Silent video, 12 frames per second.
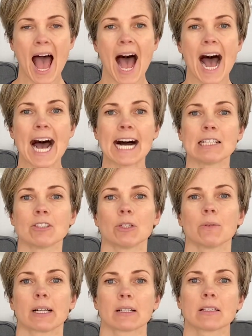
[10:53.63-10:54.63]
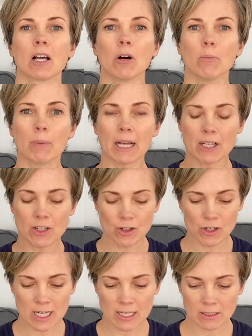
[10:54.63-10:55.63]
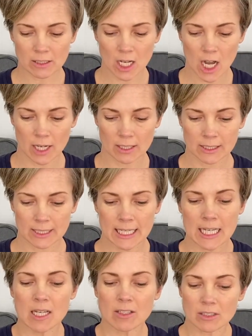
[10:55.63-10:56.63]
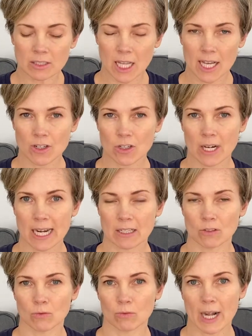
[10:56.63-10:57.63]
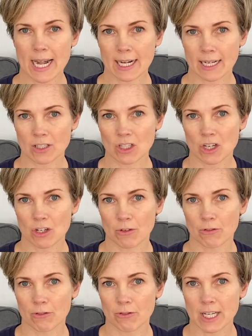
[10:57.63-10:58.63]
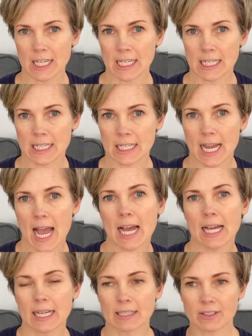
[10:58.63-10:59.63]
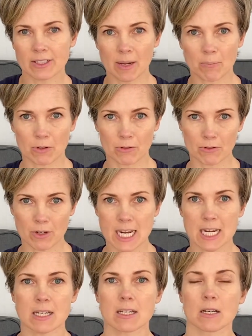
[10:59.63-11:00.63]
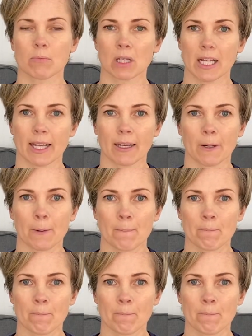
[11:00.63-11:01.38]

As you exhale, bend your knees a lot. Slide your hands right next to your feet and step your feet to plank.